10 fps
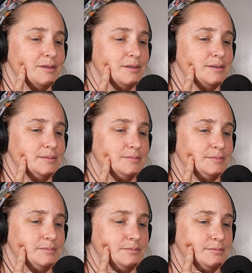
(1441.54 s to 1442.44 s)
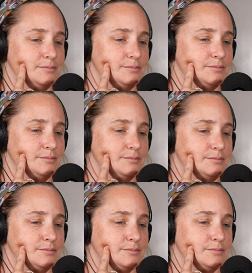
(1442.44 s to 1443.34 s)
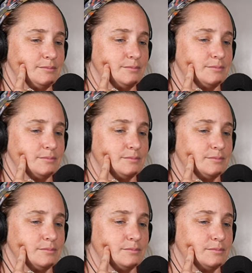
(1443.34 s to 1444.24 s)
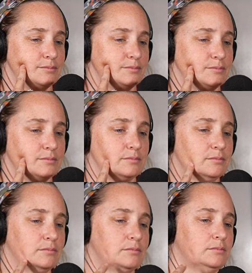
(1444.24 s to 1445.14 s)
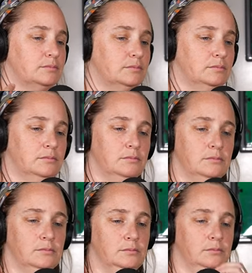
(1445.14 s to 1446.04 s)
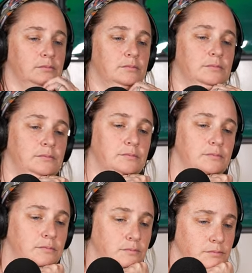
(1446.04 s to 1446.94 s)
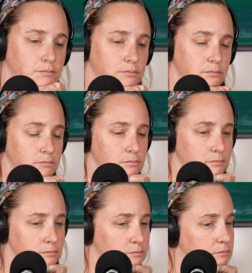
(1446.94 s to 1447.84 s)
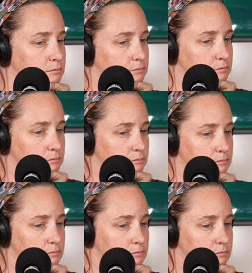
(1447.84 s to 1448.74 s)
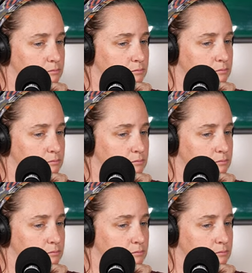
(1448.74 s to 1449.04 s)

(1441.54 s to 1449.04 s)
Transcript: No words are spoken by the person on screen.